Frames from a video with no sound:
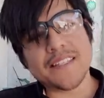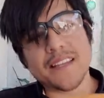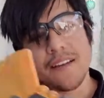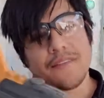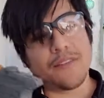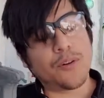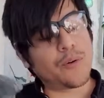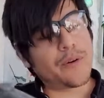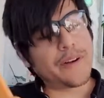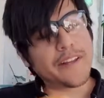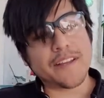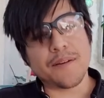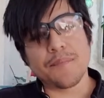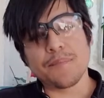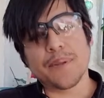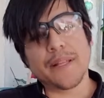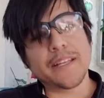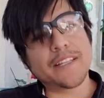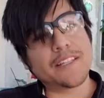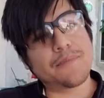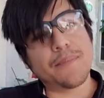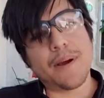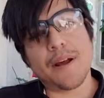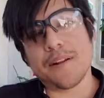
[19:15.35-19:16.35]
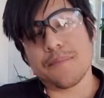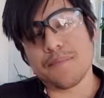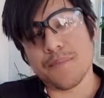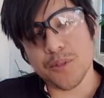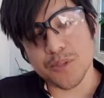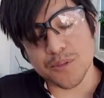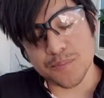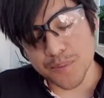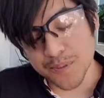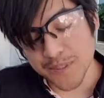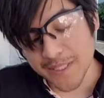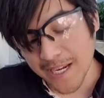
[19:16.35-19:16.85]
I've already complained about it
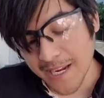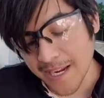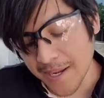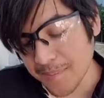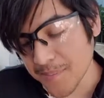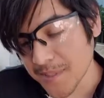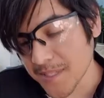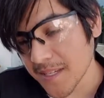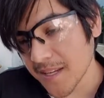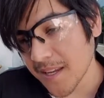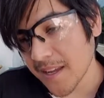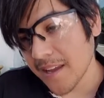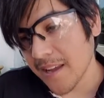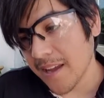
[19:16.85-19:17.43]
multiple times.